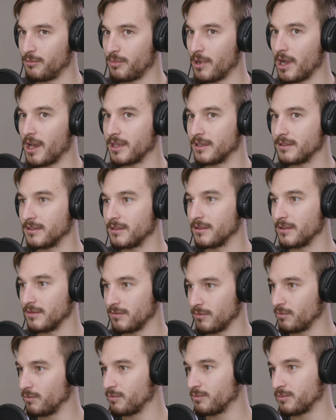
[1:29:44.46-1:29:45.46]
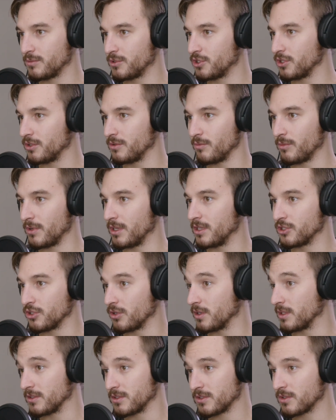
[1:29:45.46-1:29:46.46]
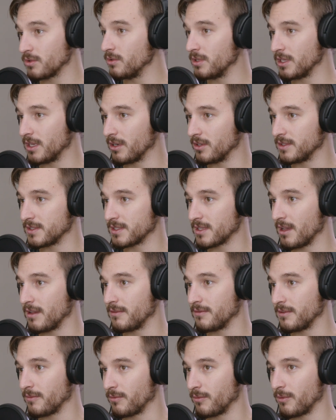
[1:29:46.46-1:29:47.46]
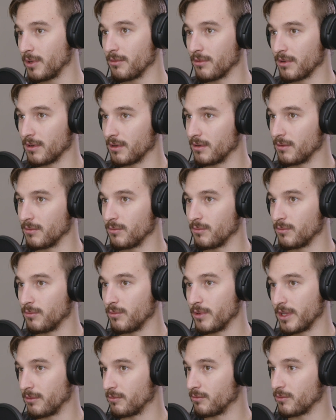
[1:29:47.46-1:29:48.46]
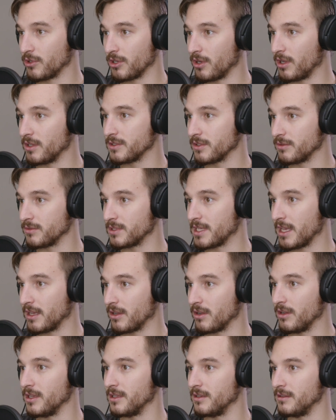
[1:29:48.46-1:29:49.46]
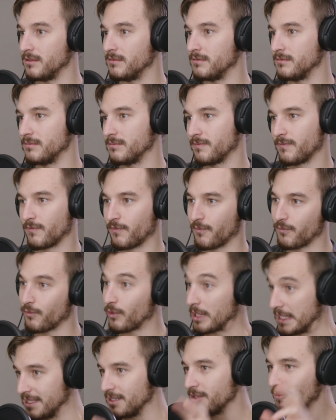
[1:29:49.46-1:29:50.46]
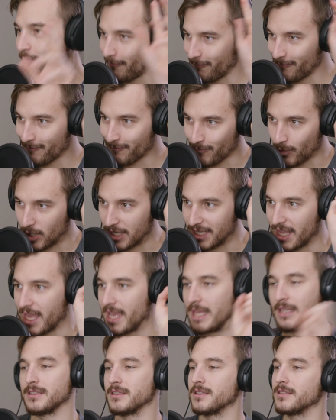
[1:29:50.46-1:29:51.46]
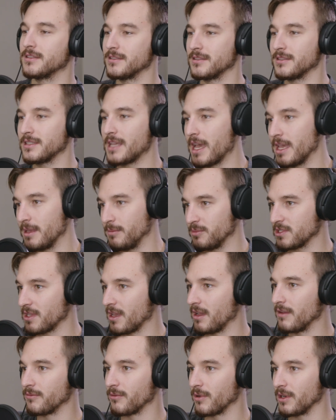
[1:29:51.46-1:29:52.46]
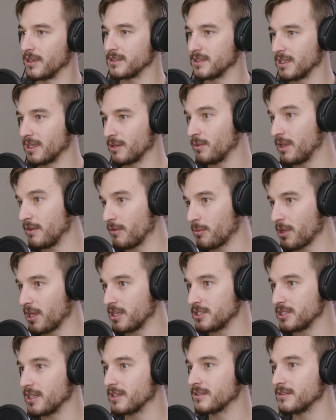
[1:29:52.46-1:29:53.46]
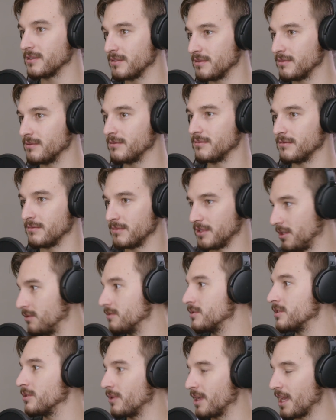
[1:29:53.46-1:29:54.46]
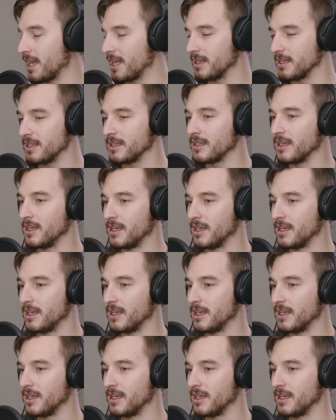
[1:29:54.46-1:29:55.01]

But during the school year and stuff, if we could also take on freelance type stuff where it's like, we have a project and do you want to edit it?